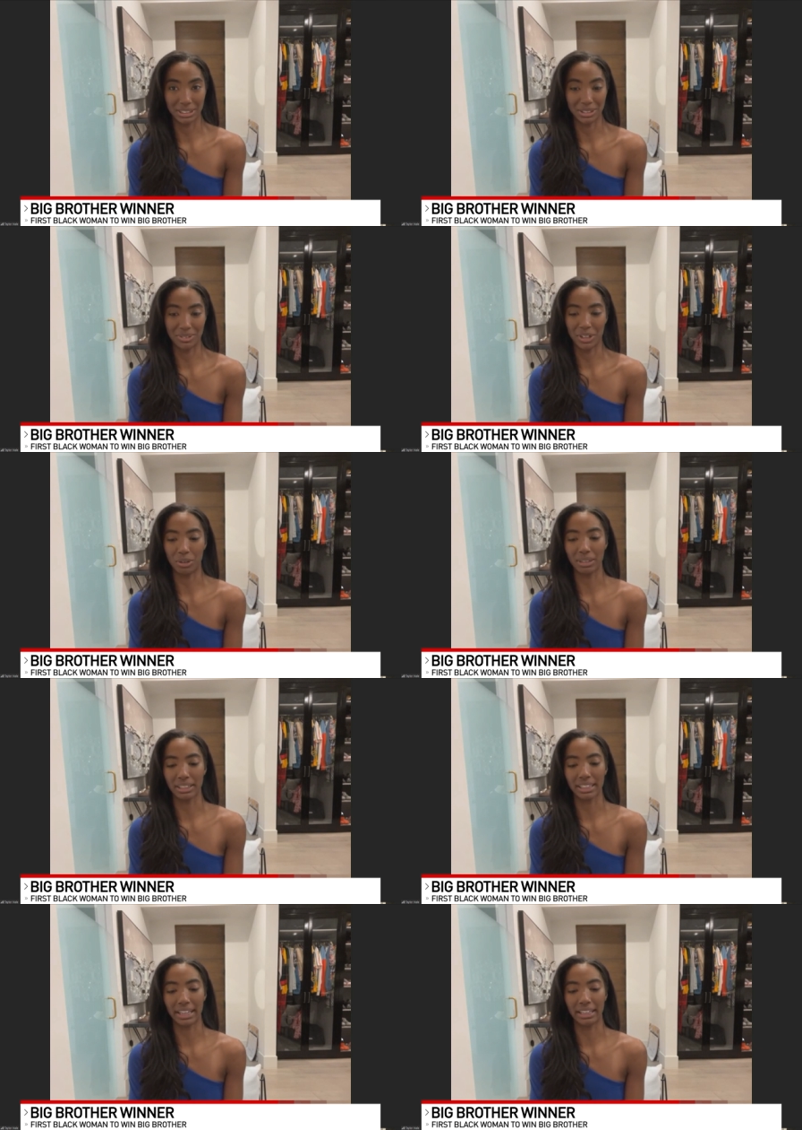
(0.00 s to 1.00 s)
So
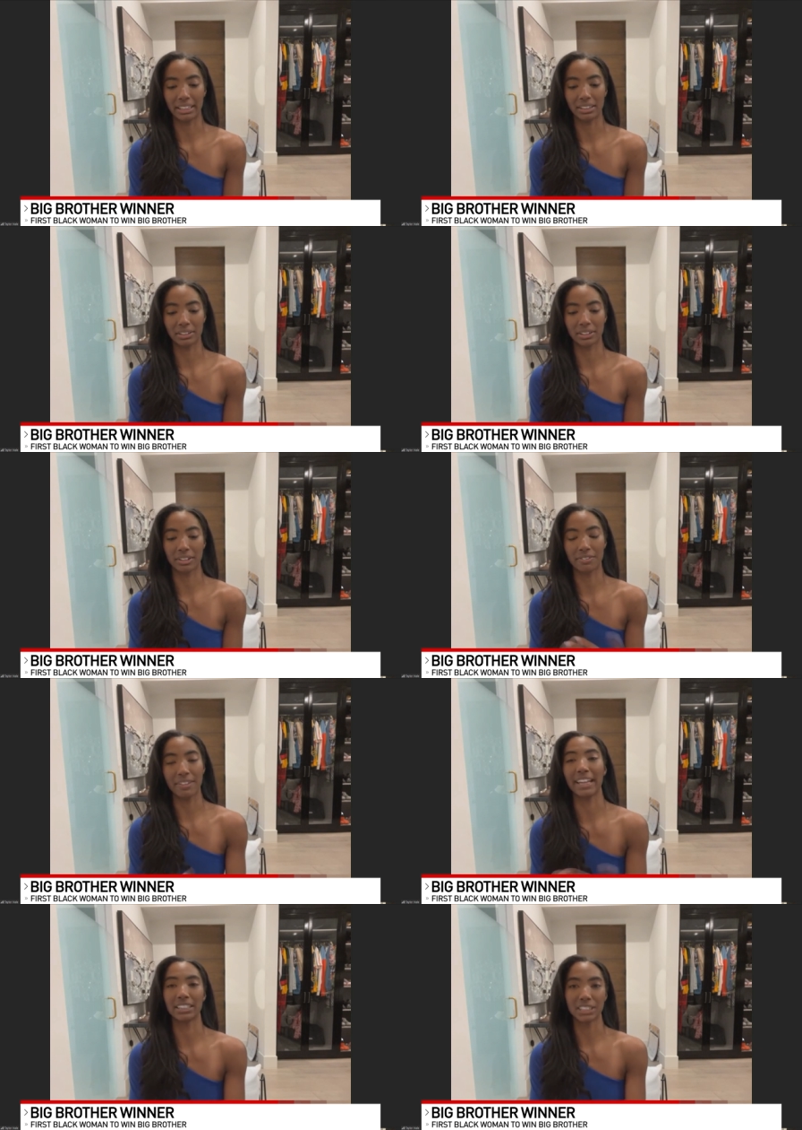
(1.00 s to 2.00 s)
knowing that the
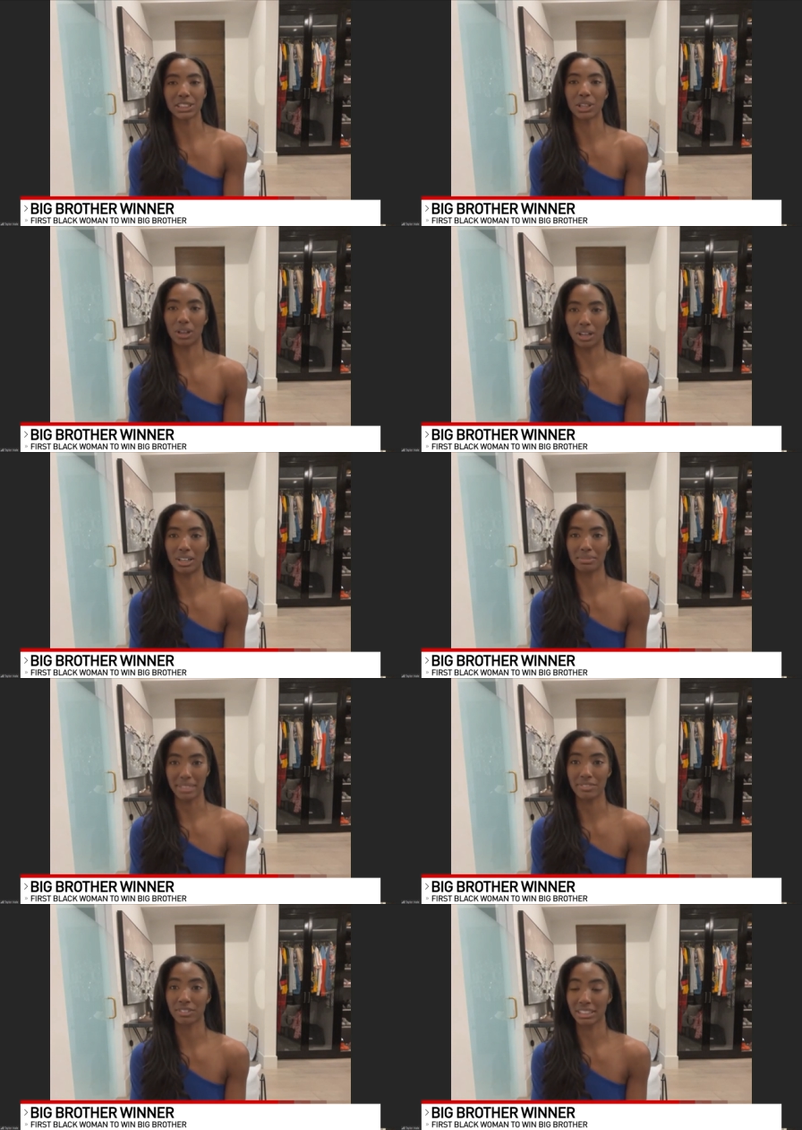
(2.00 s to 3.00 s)
fans saw me for